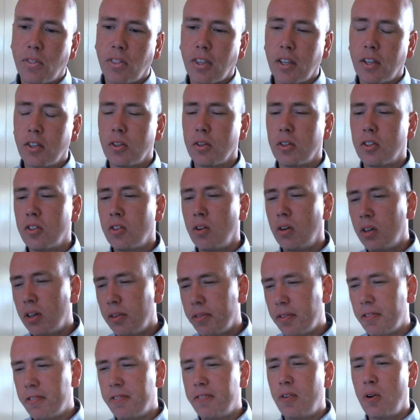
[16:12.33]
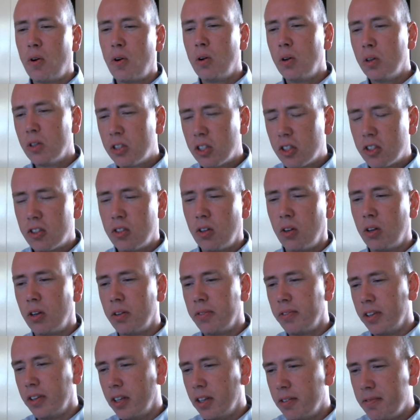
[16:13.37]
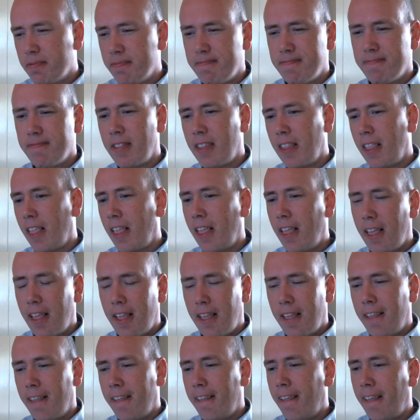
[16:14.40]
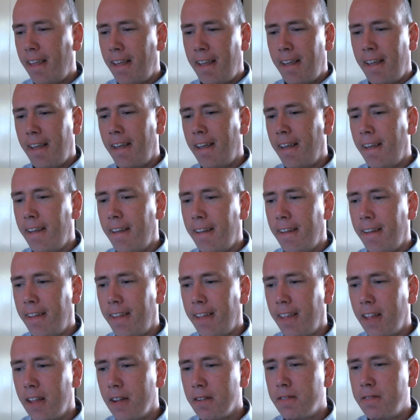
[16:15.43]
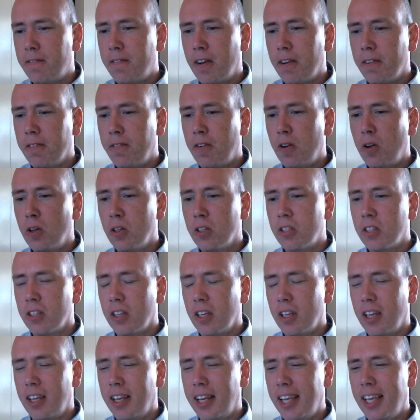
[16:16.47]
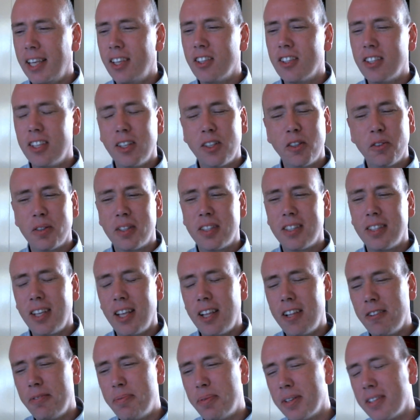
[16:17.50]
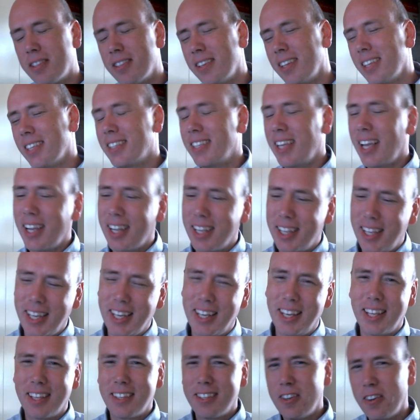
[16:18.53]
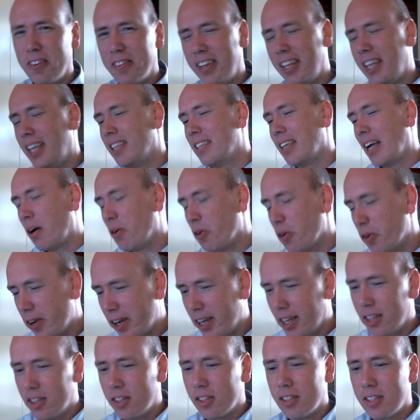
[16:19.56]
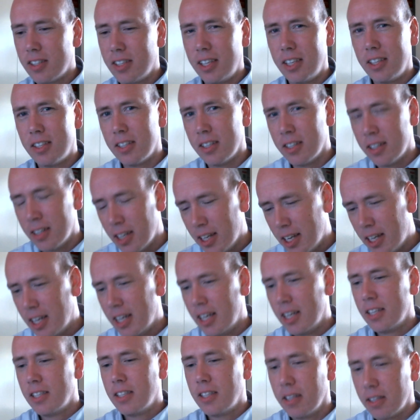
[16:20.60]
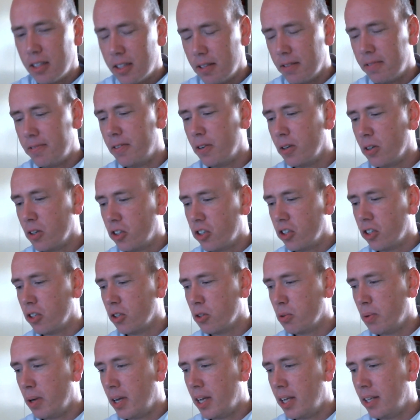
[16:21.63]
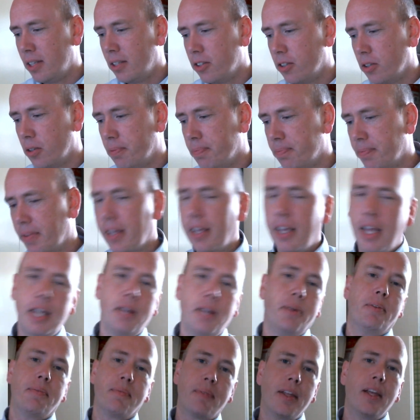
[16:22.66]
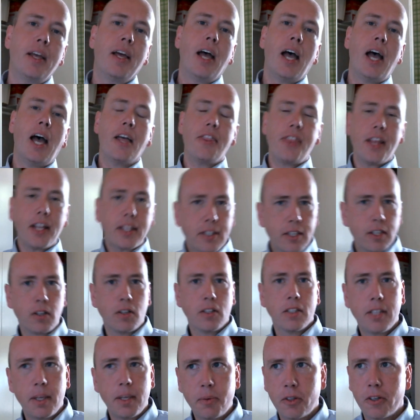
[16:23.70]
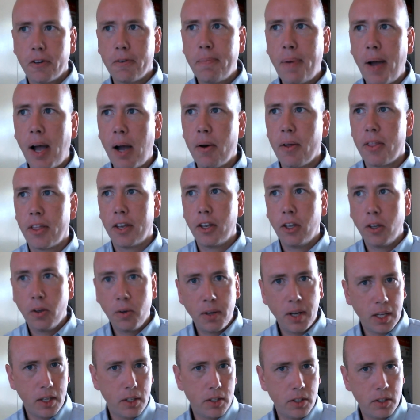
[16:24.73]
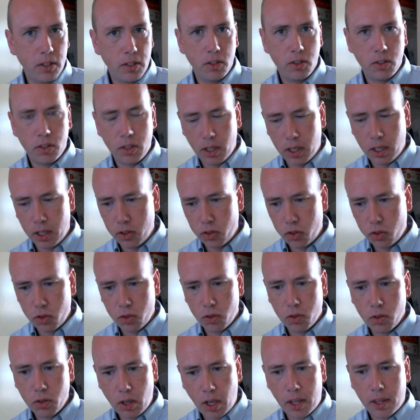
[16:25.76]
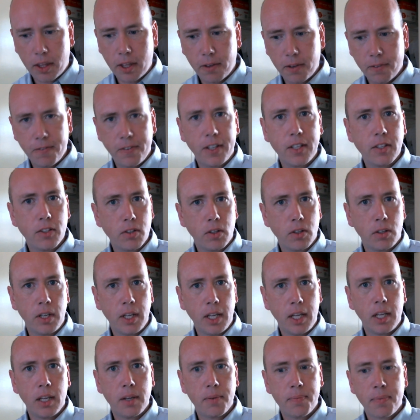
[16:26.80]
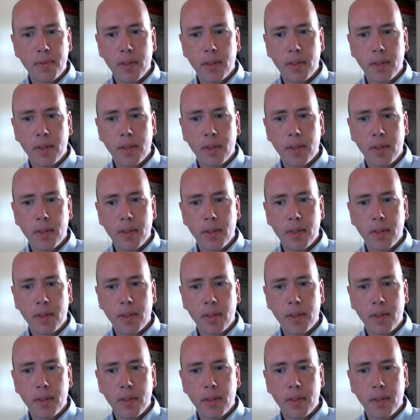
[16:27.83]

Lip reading: So it's sort of a force, it's sort of a force, an agency unto itself, but it's not exactly, it sort of needs our agency to function as well. So anyway, that's the conception of power that Nunes is I think, fixed on here.